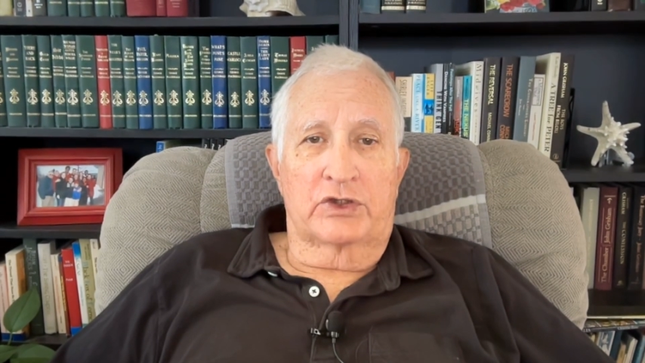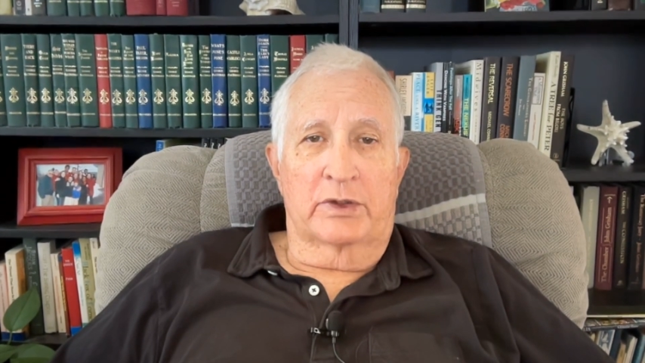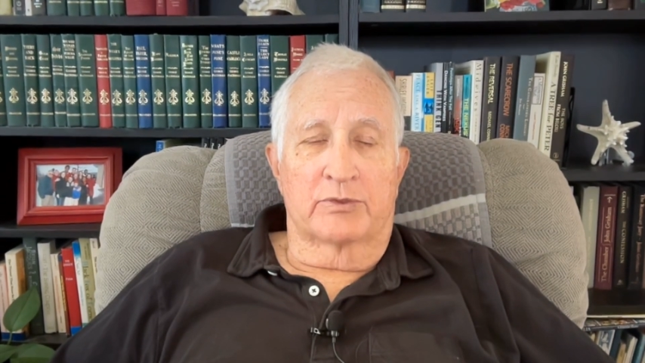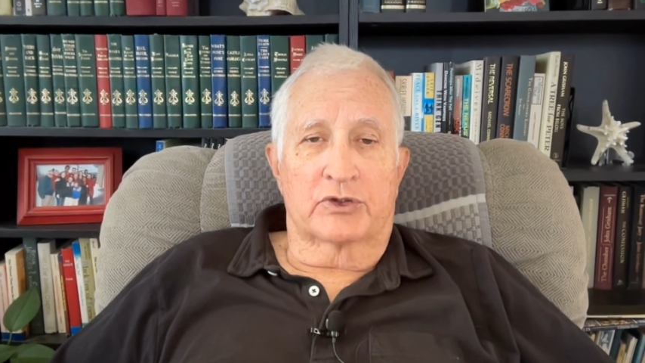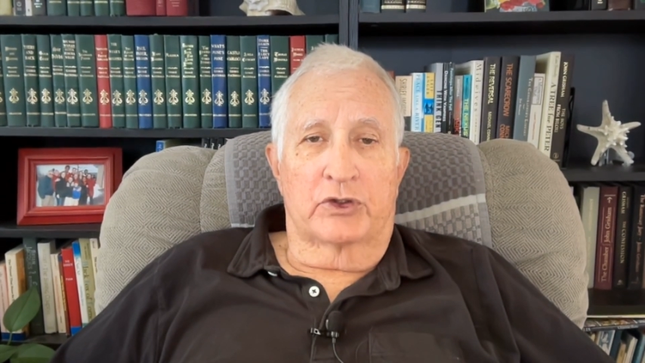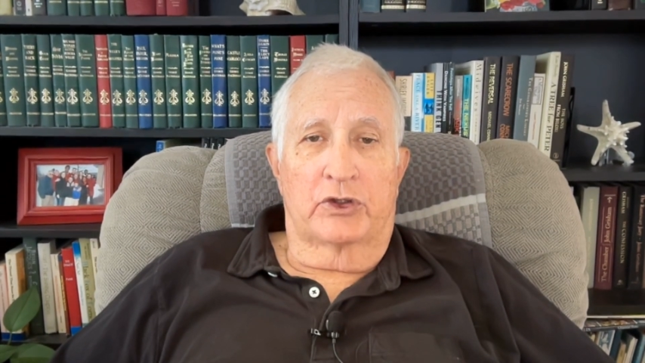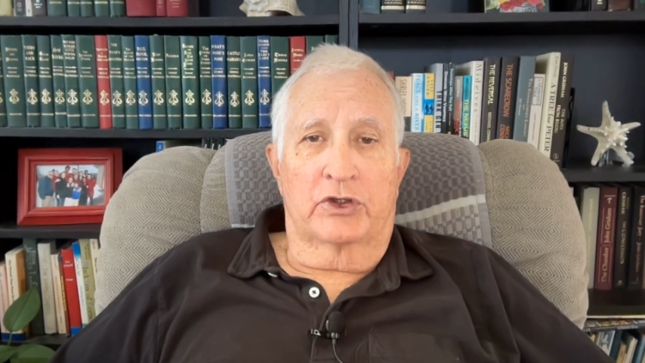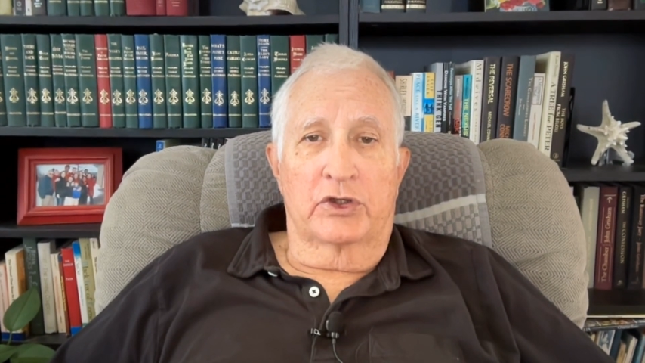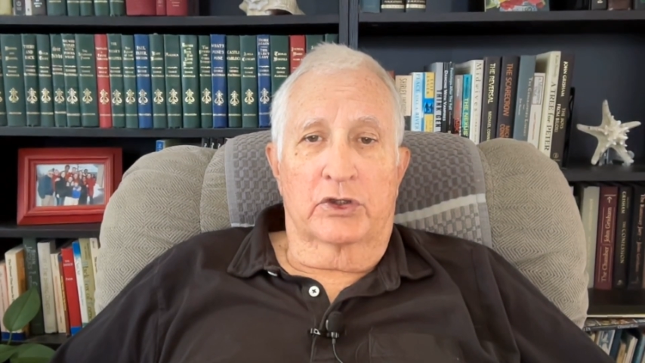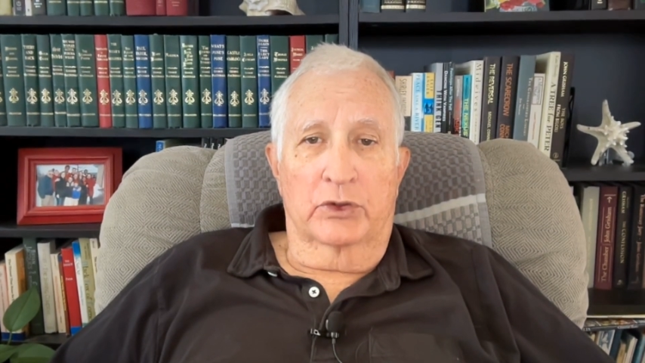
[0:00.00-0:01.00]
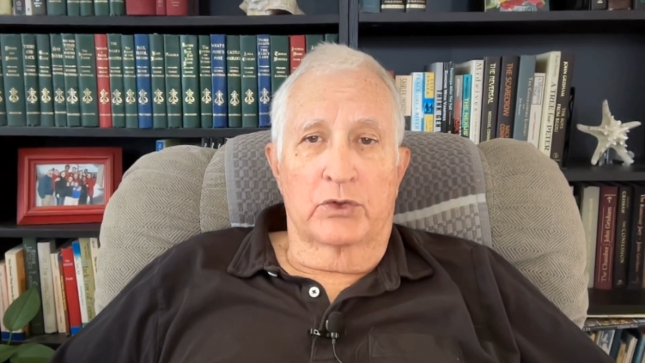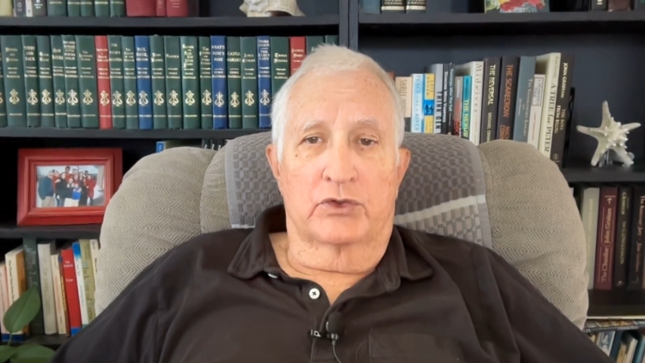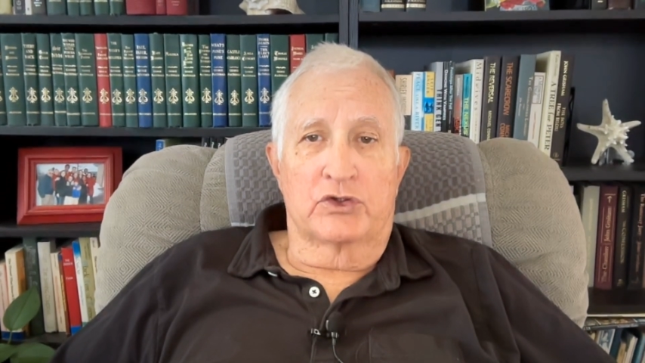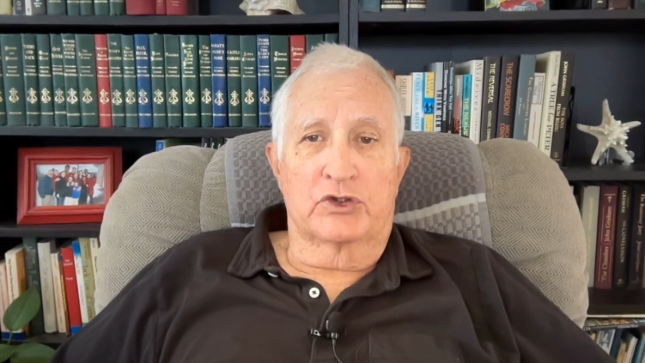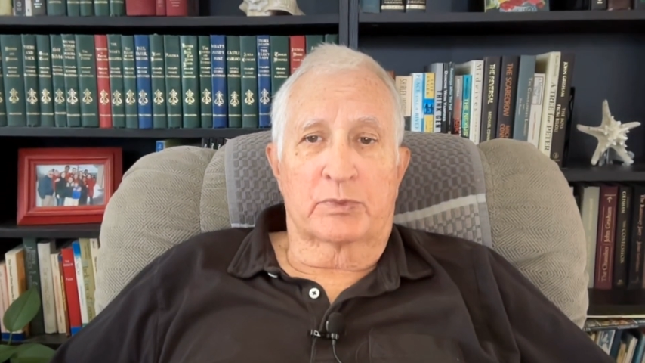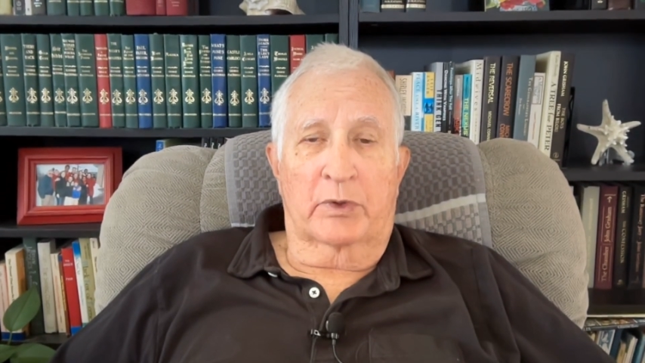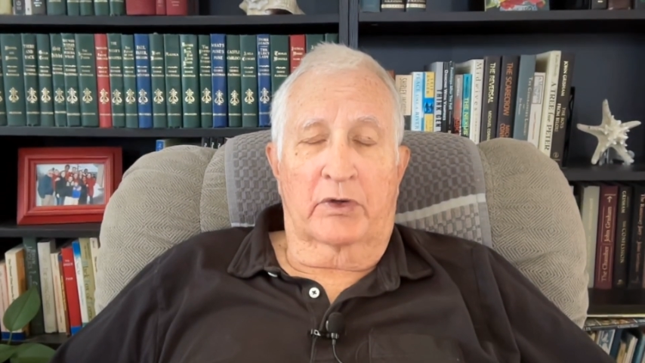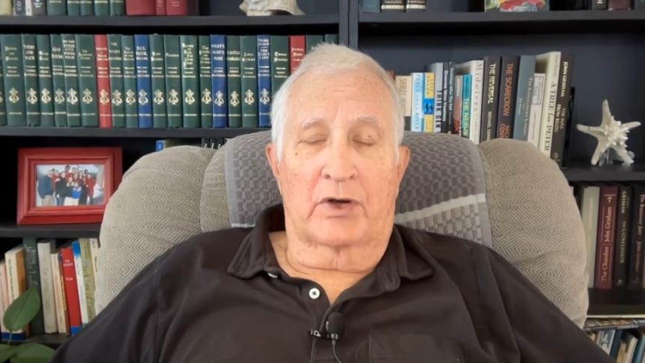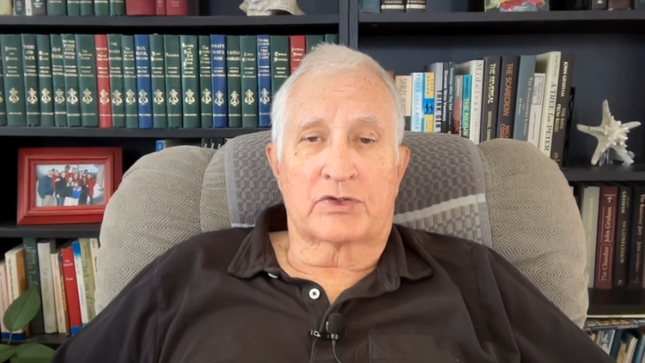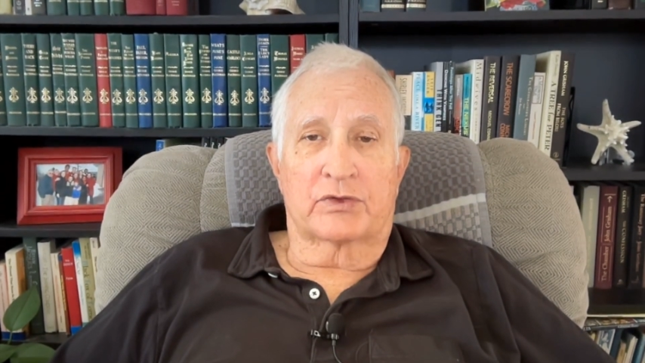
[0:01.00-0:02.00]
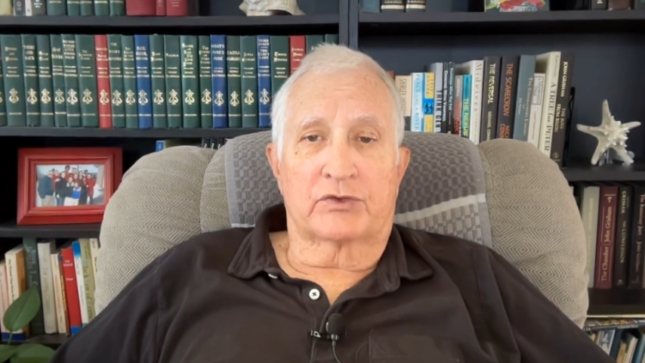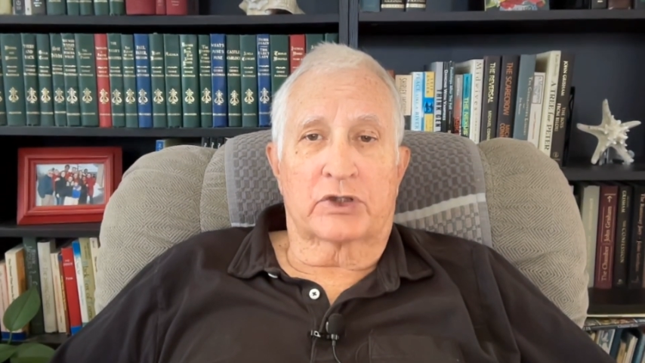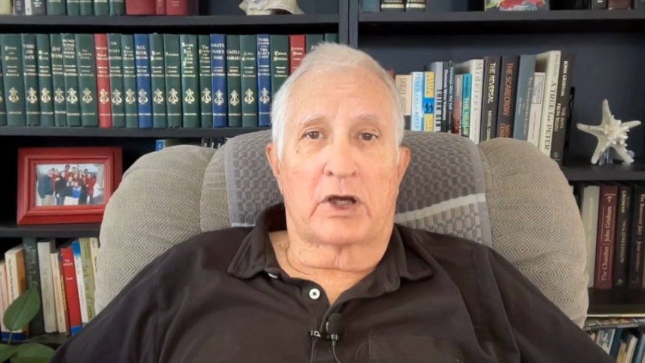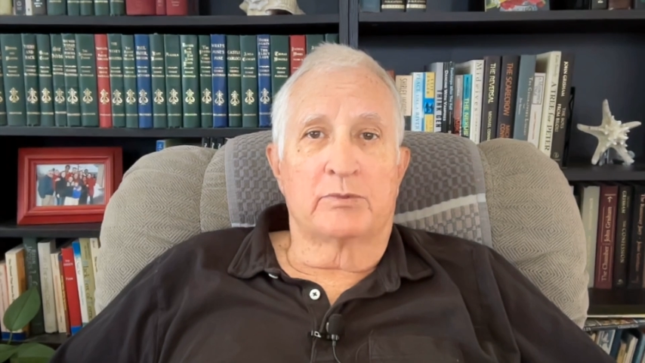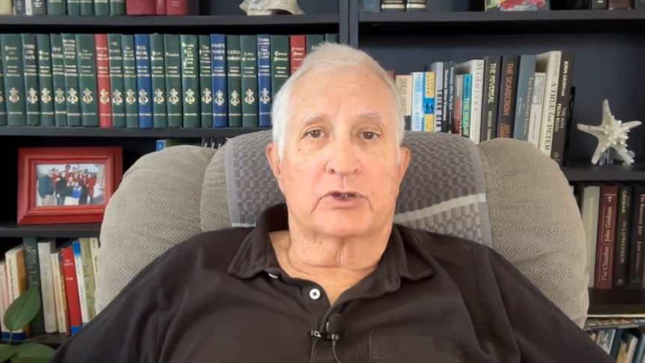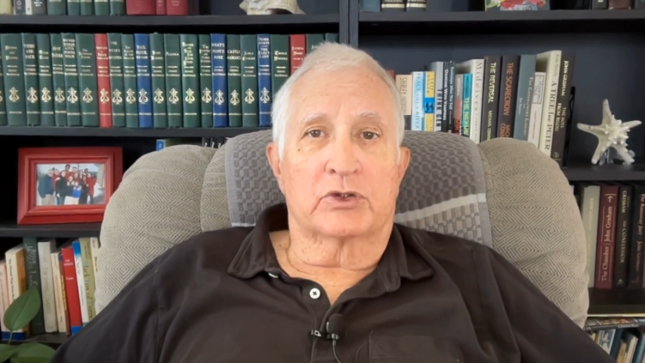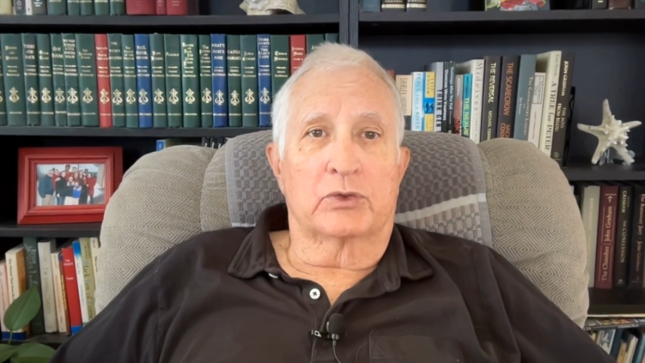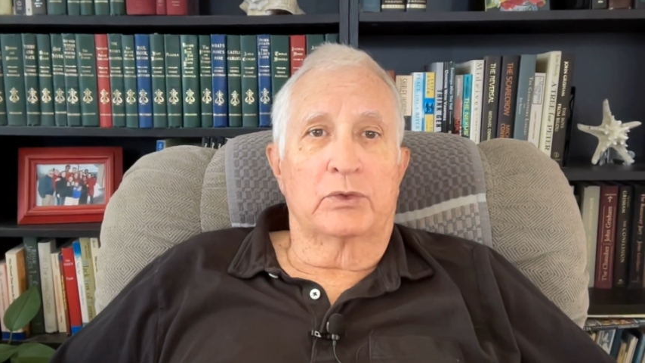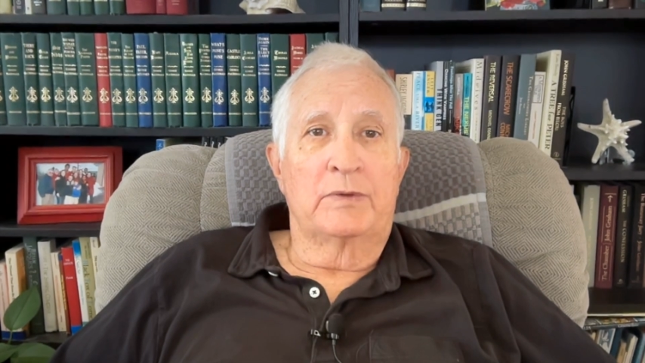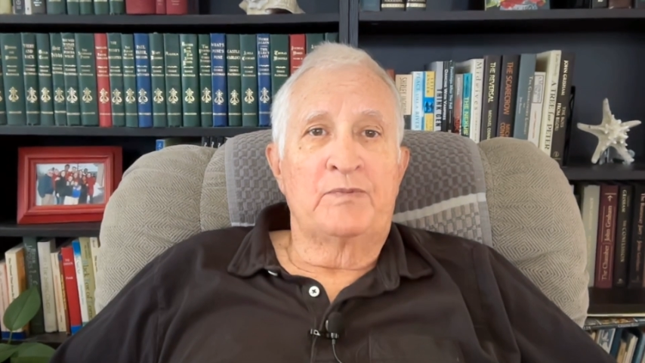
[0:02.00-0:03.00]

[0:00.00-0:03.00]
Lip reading: the absurd conclusions progressives come to